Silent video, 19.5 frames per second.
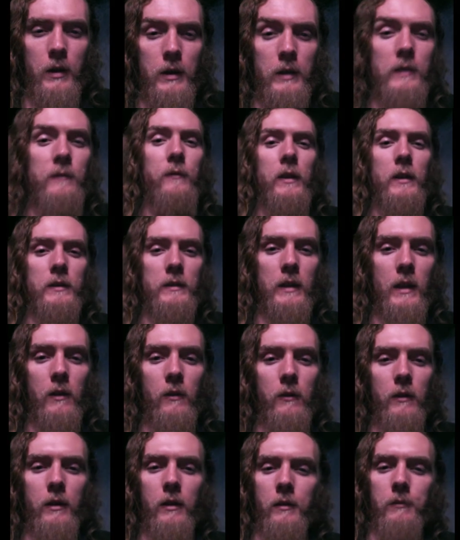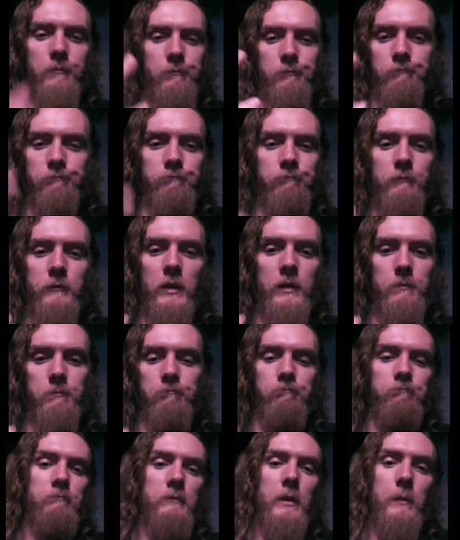it's fixed now. Just
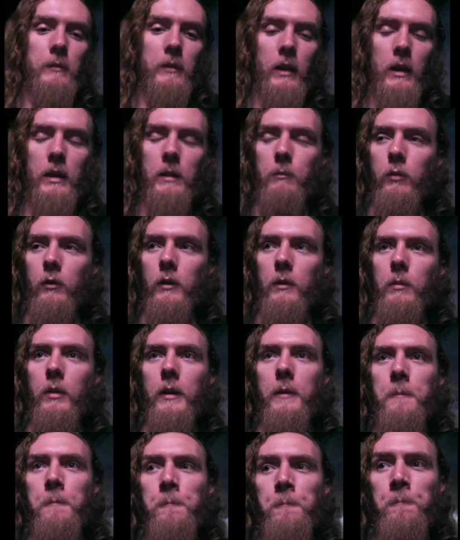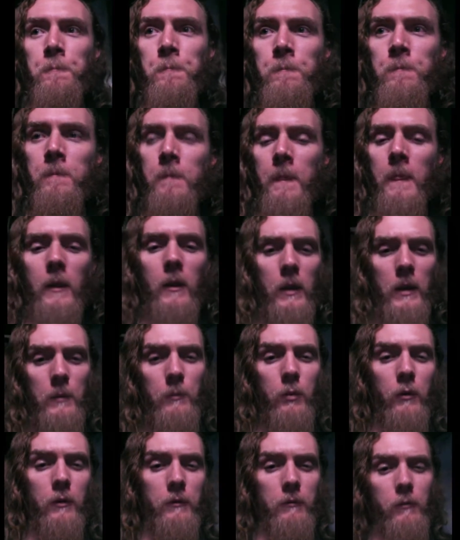something got
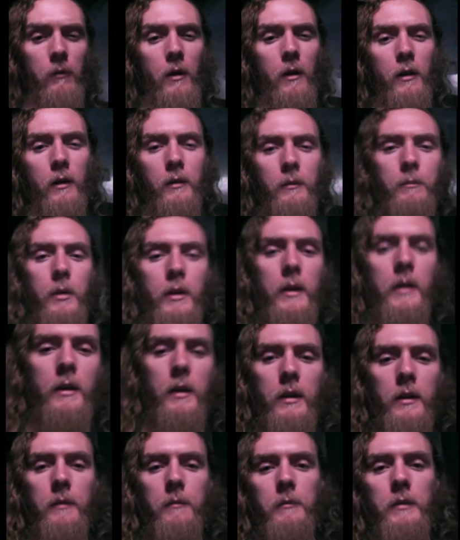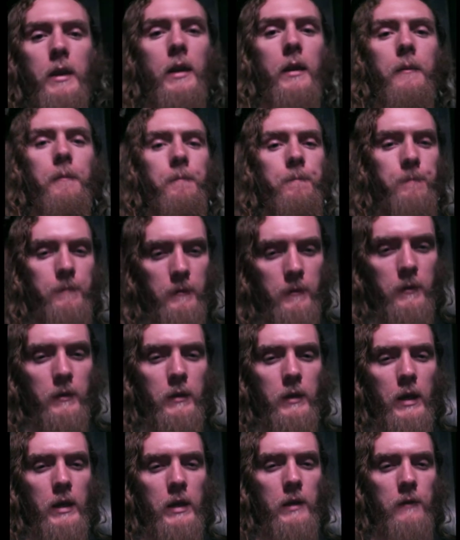imported wrong. But yeah,
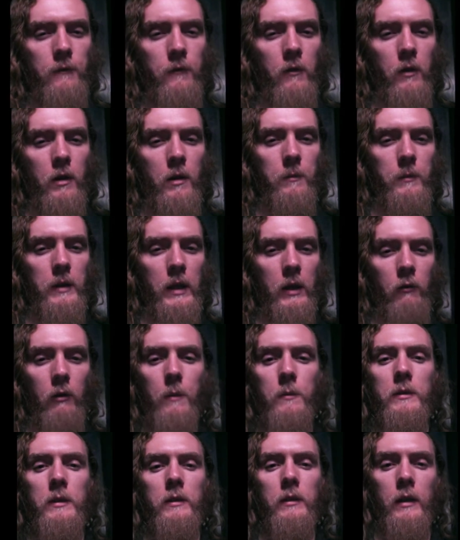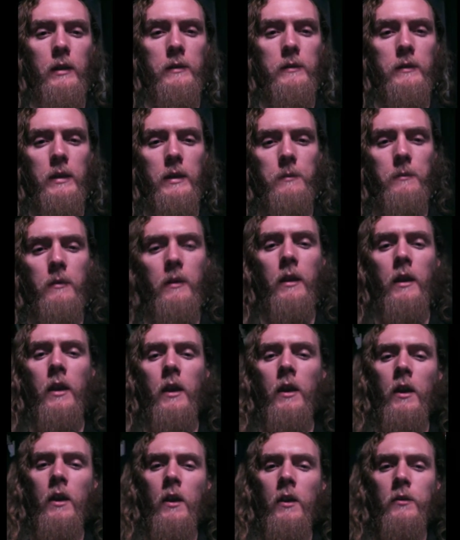Kenny from the Crimson Knights team
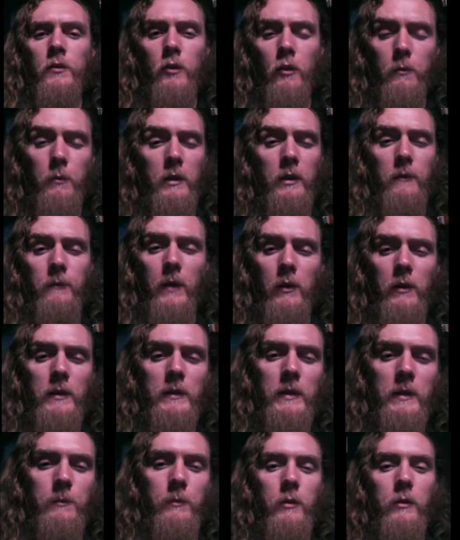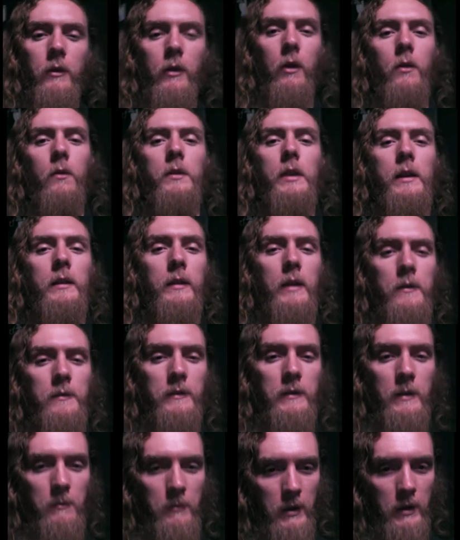showed me a very simple code that allows us
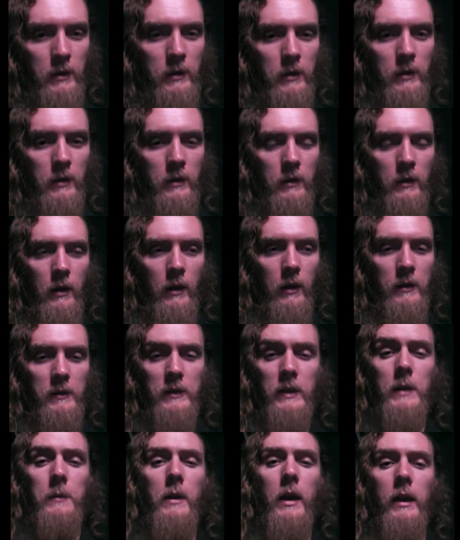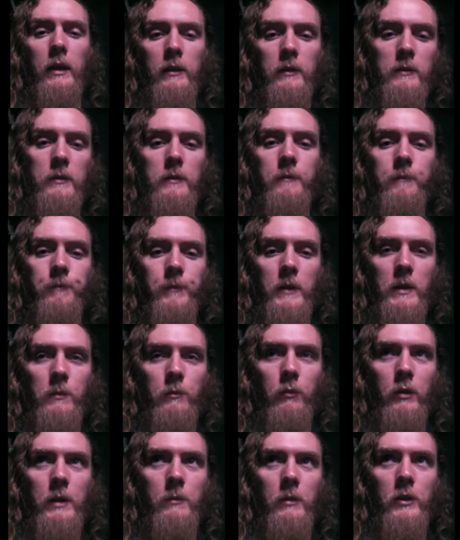to make cinematics. It's
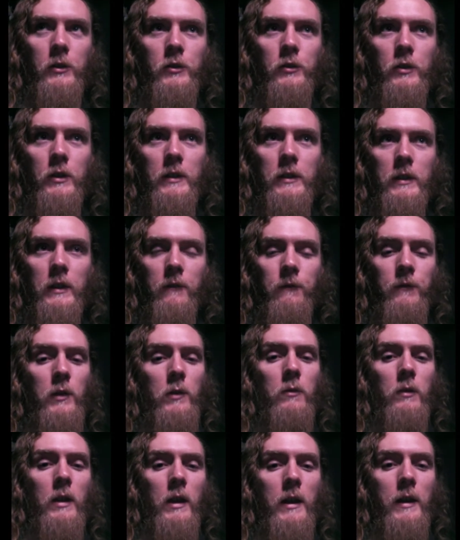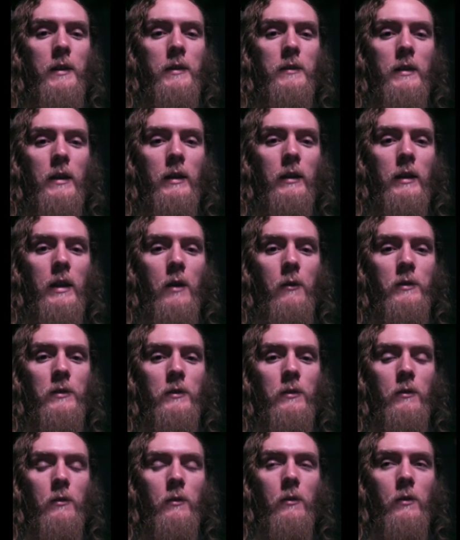pretty much just a few lines that allow us
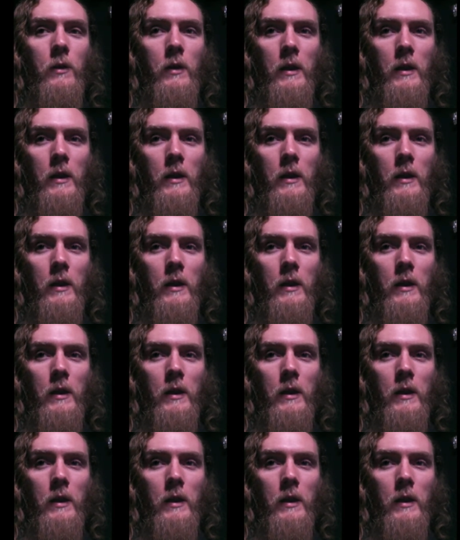to